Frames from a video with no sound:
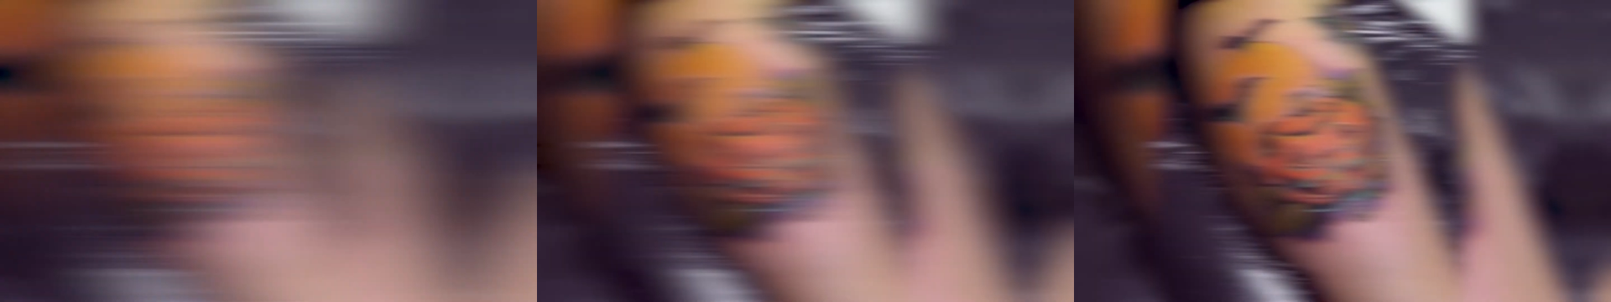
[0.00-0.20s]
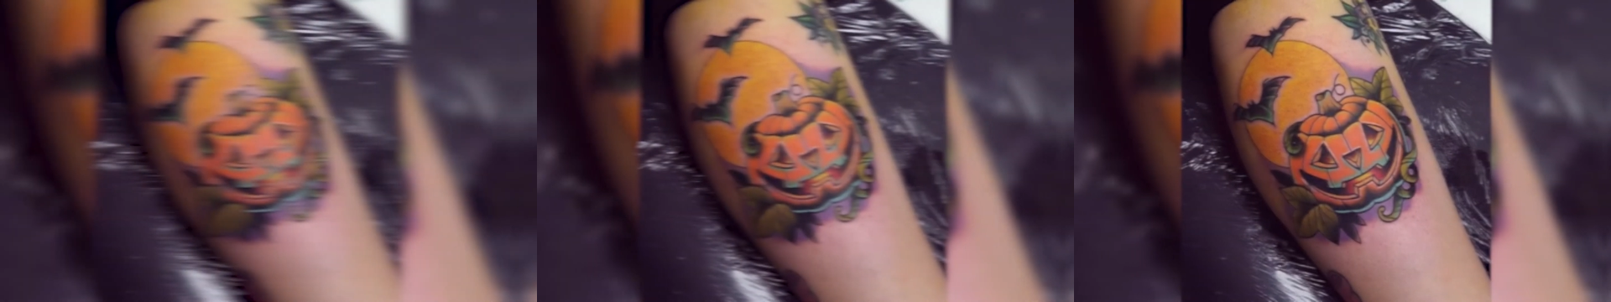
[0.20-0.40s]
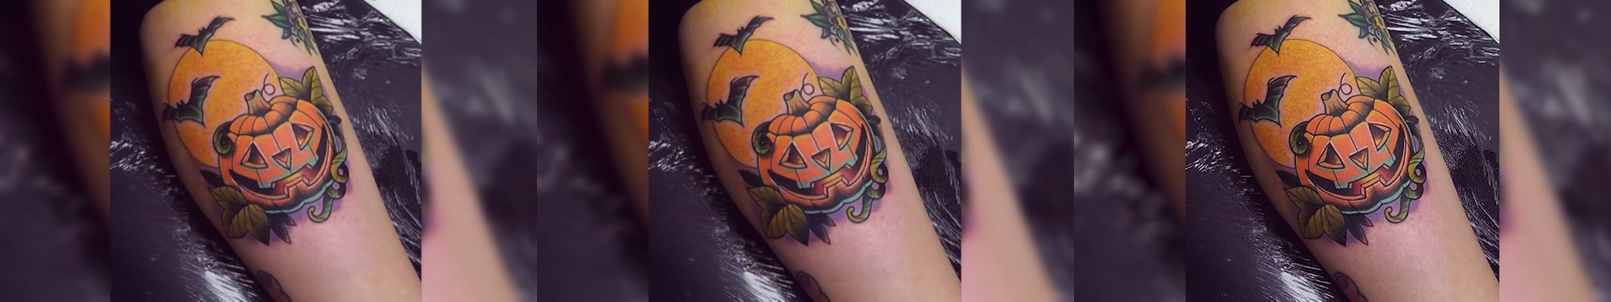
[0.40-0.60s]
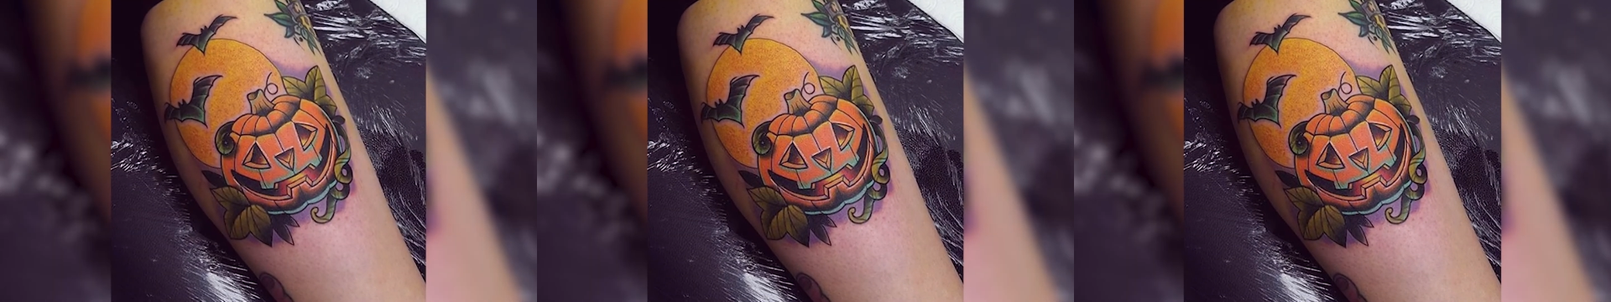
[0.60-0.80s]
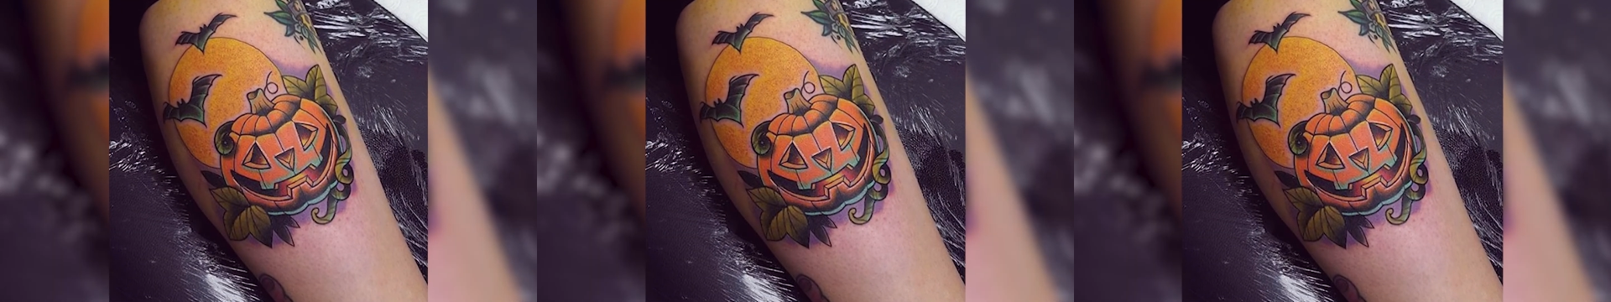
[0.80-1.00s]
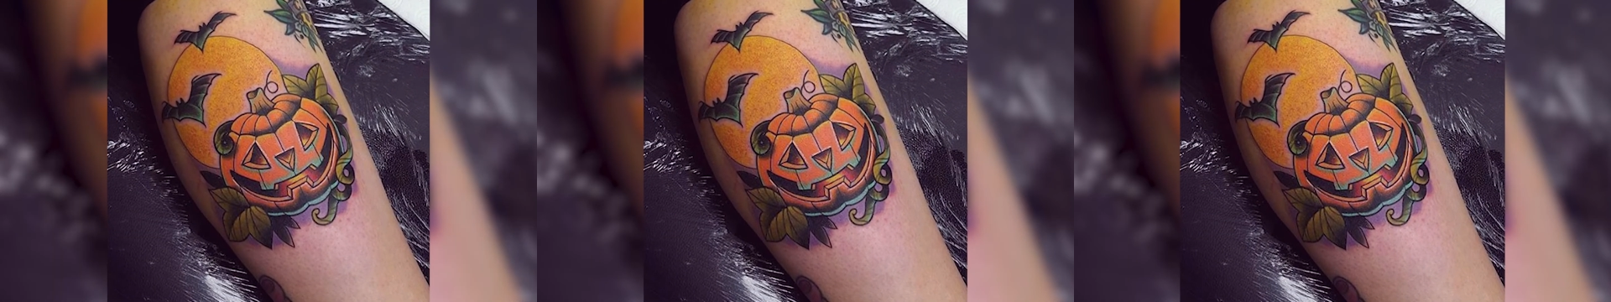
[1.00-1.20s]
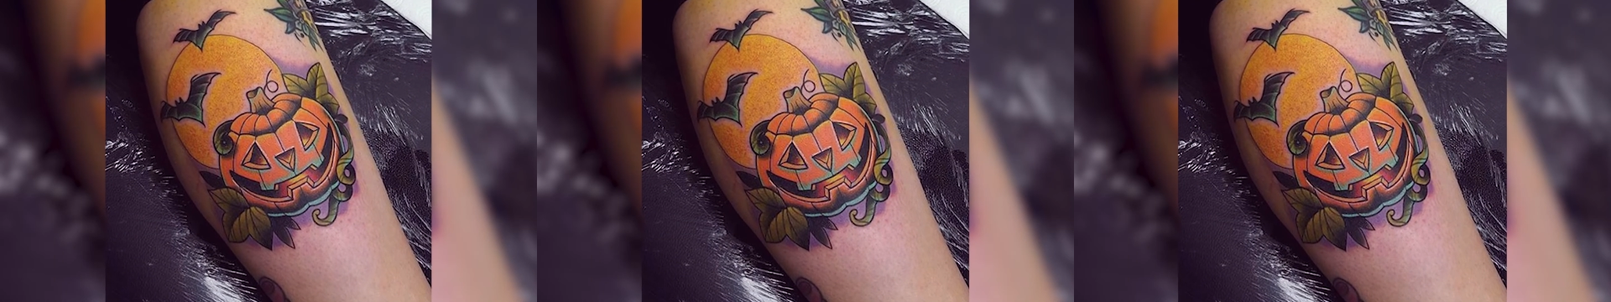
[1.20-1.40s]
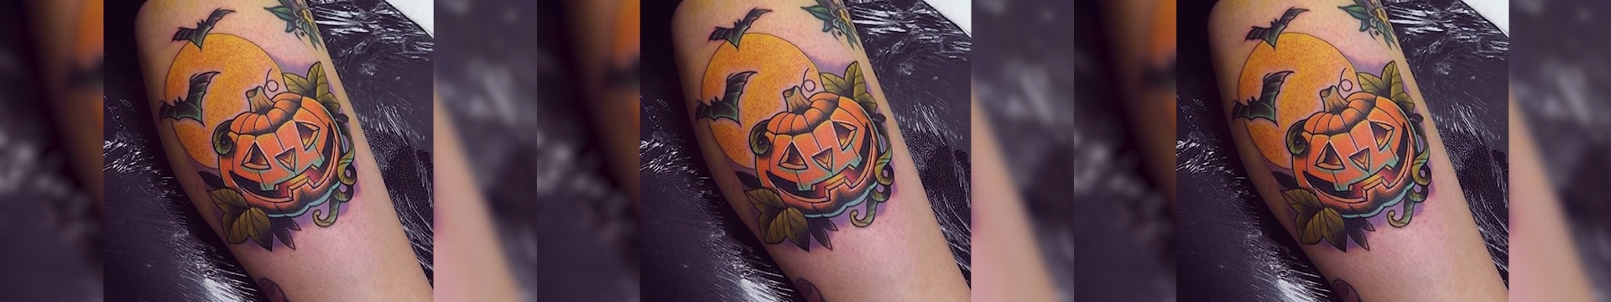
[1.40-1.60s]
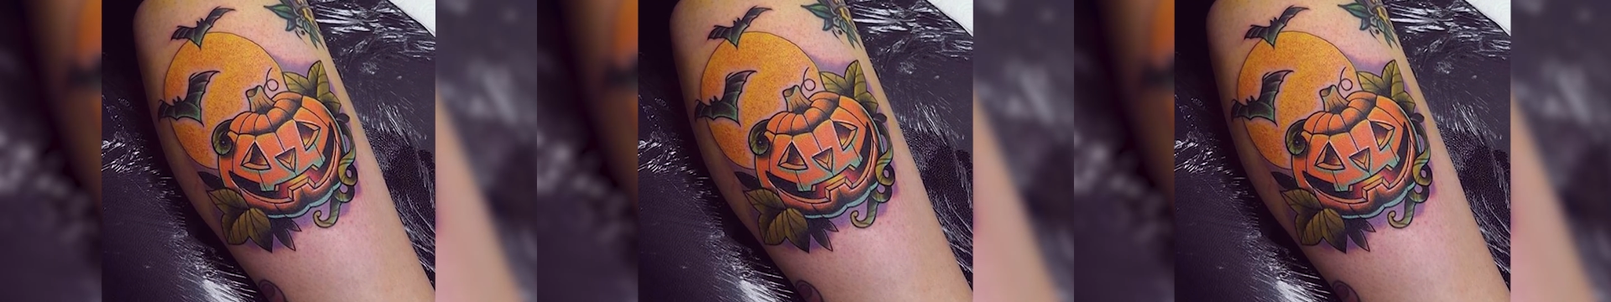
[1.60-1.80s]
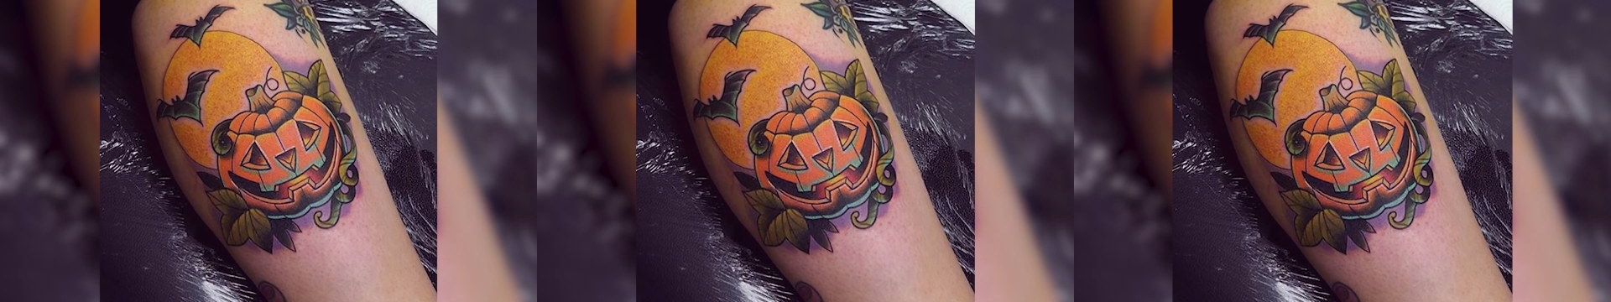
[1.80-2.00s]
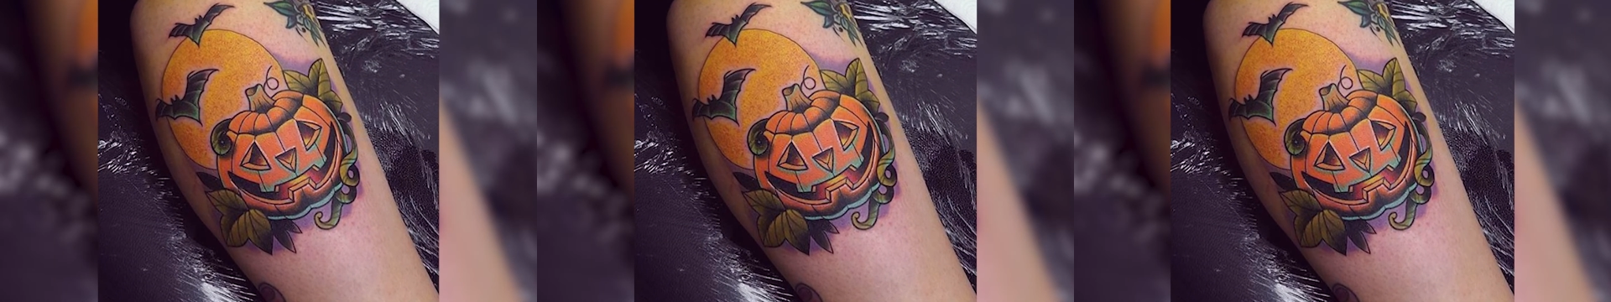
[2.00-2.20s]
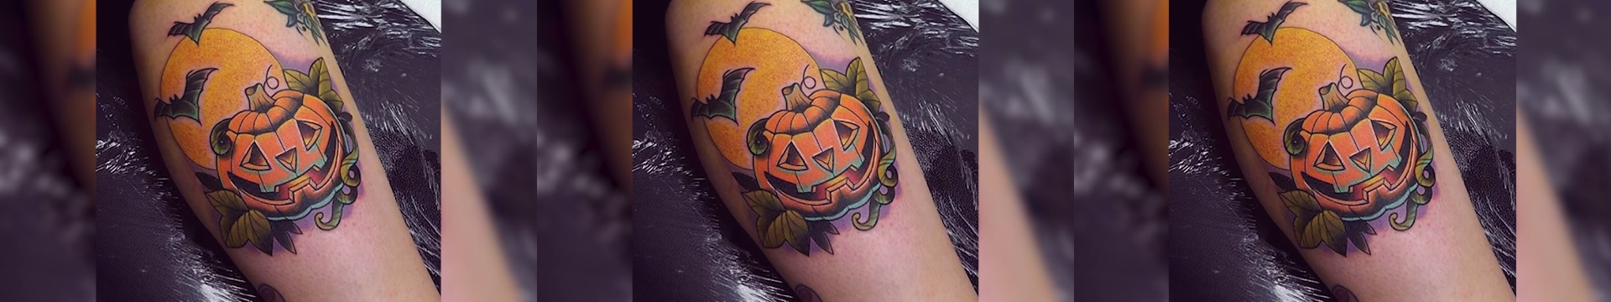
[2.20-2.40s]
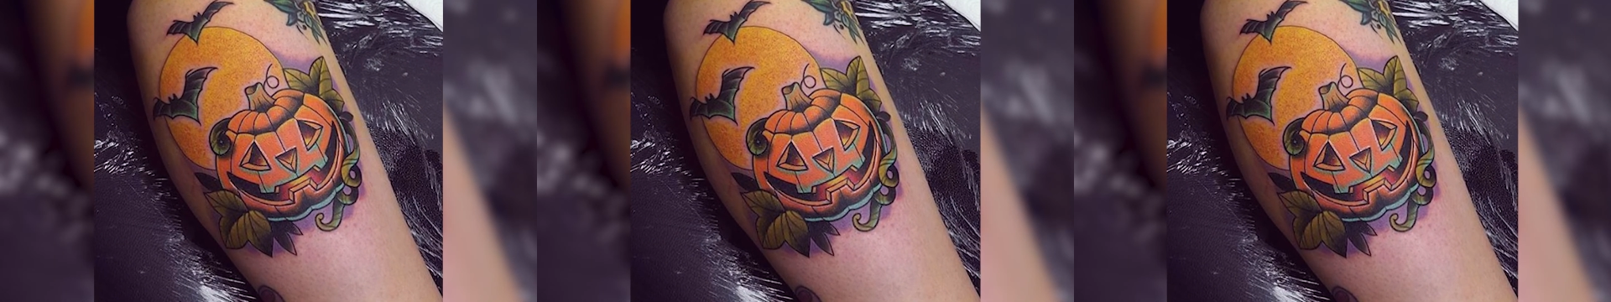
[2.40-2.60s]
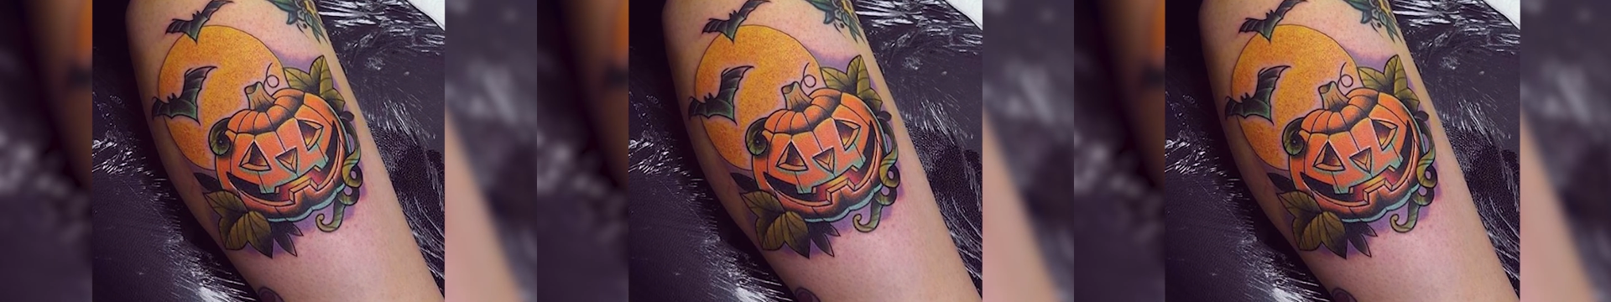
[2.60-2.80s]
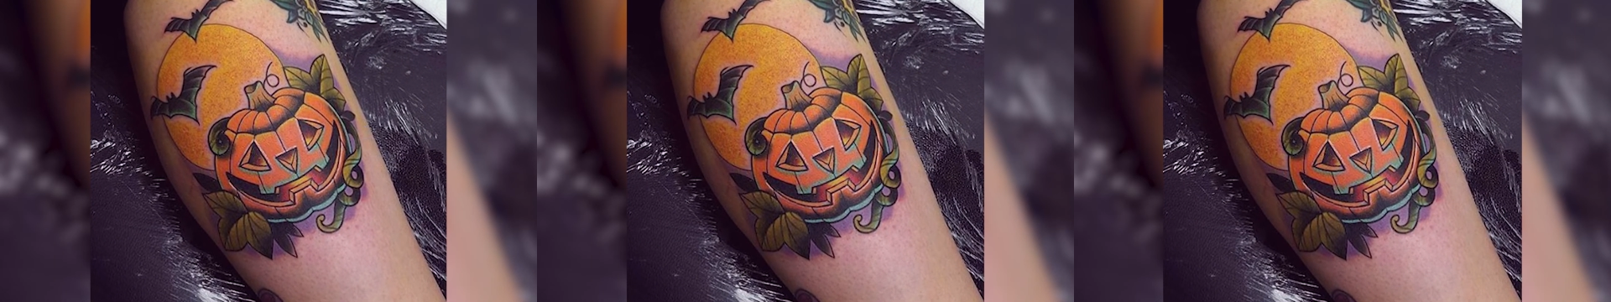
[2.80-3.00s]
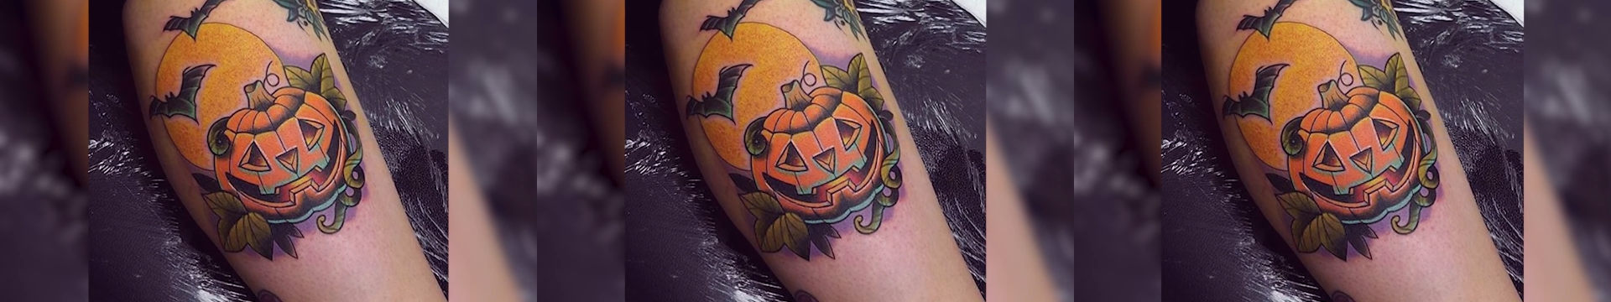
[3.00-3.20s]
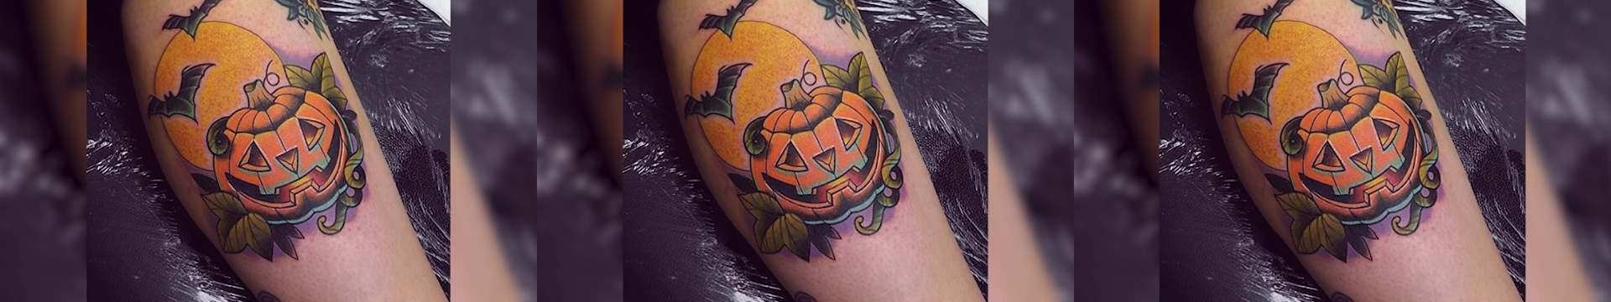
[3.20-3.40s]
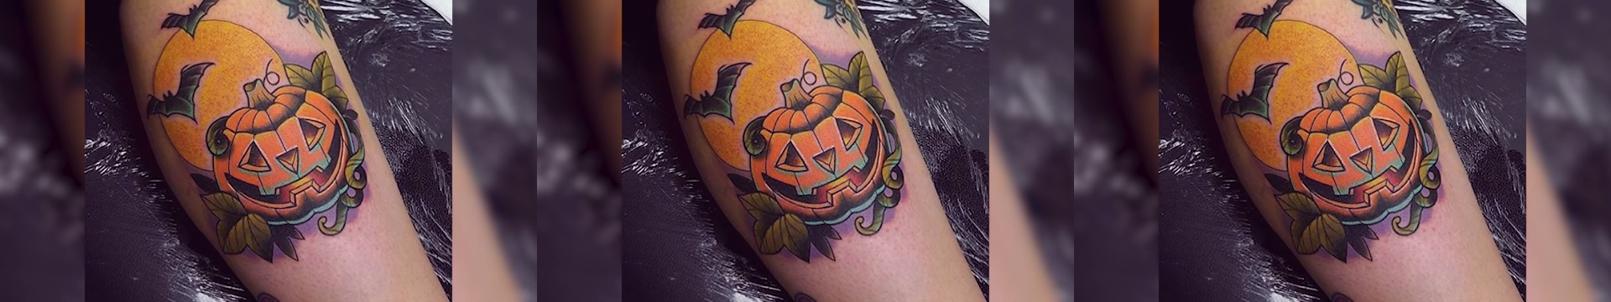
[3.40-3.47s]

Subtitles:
[unreadable: no face in view]